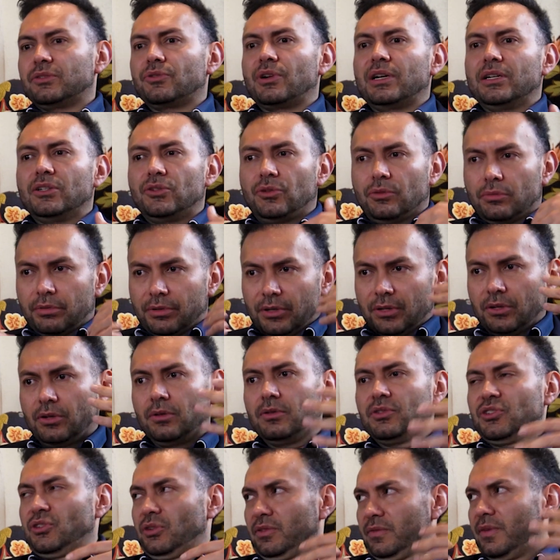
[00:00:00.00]
trying to,
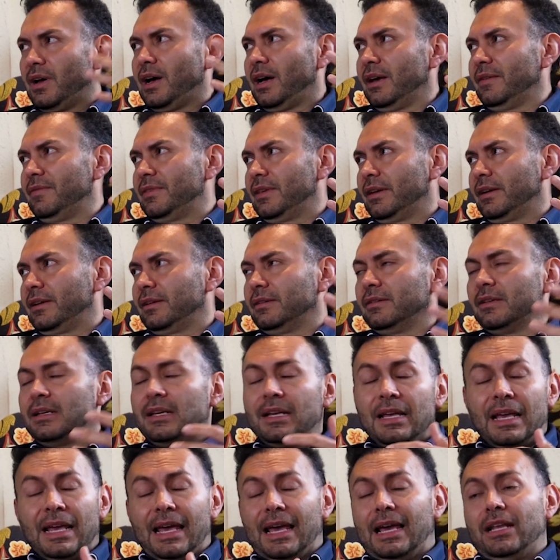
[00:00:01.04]
survive there,
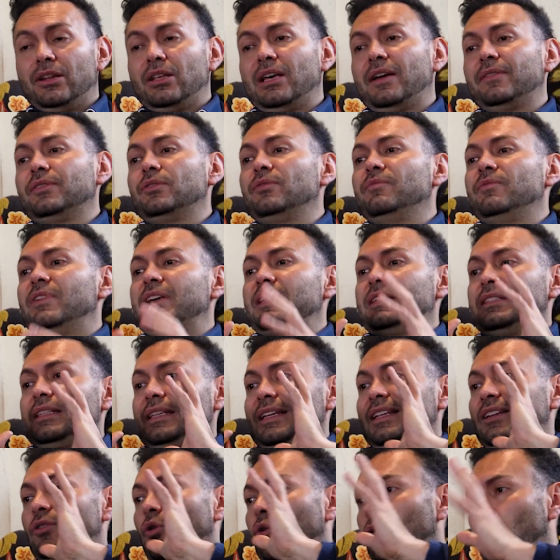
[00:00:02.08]
and you had to
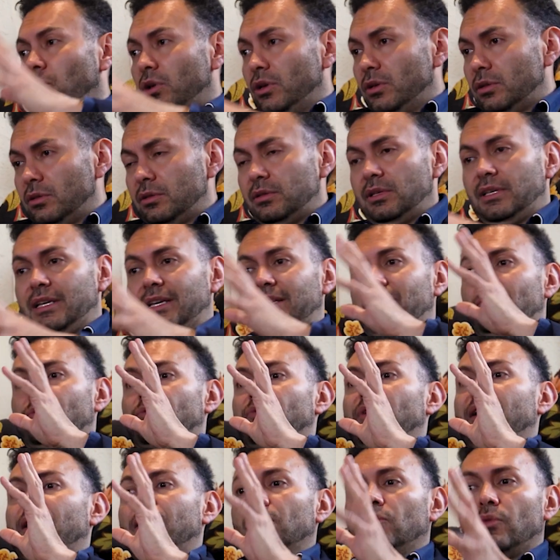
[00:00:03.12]
invest in oil, in
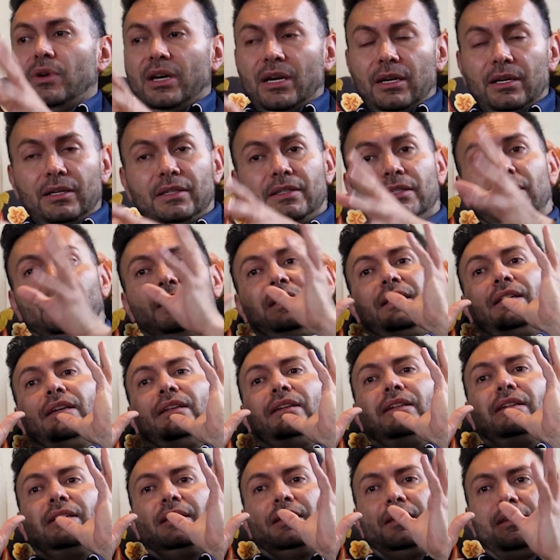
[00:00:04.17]
railways,
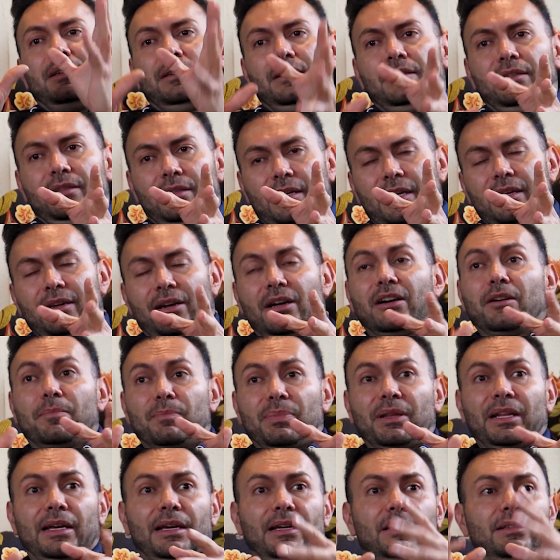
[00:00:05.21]
in
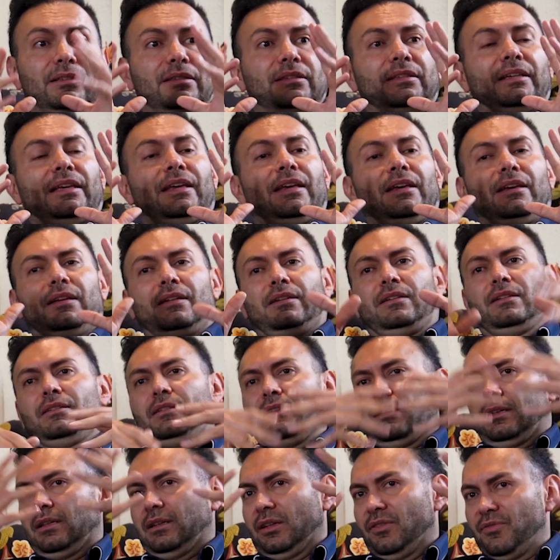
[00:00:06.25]
airplanes and
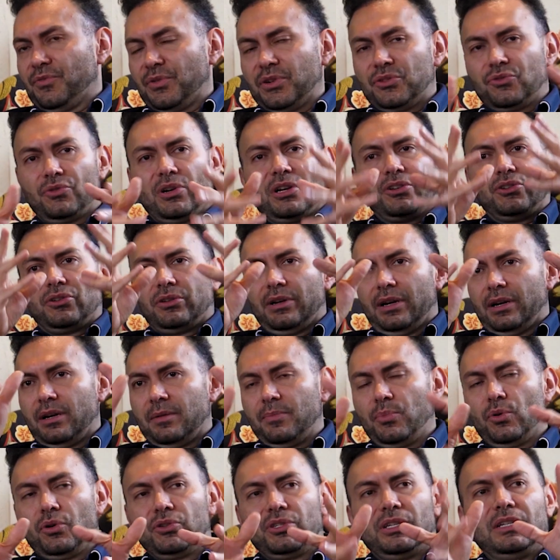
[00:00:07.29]
infrastructure,
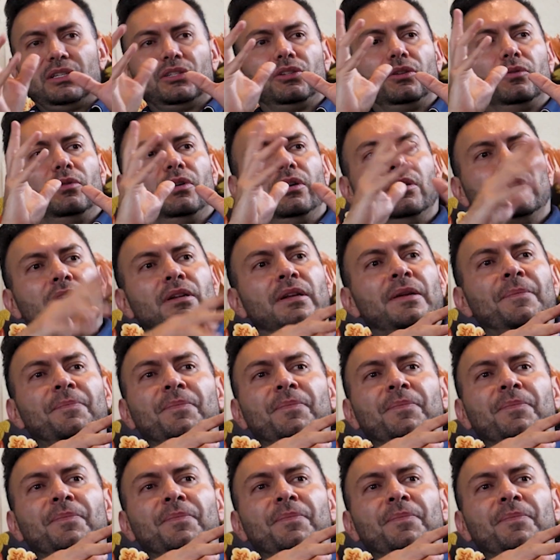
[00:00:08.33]
airports, and so on.